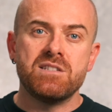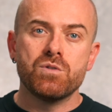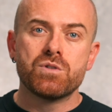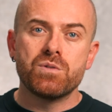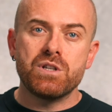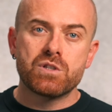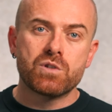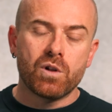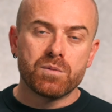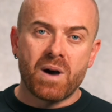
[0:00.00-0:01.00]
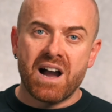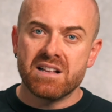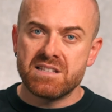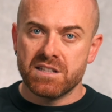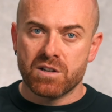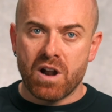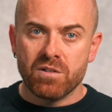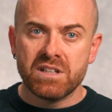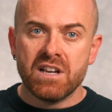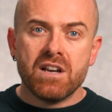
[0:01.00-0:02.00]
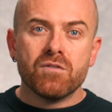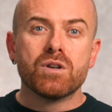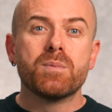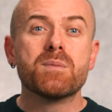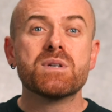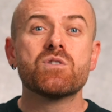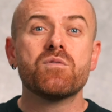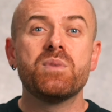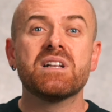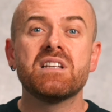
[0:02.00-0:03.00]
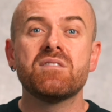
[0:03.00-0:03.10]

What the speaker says: used to install piles in the ground for the purpose of building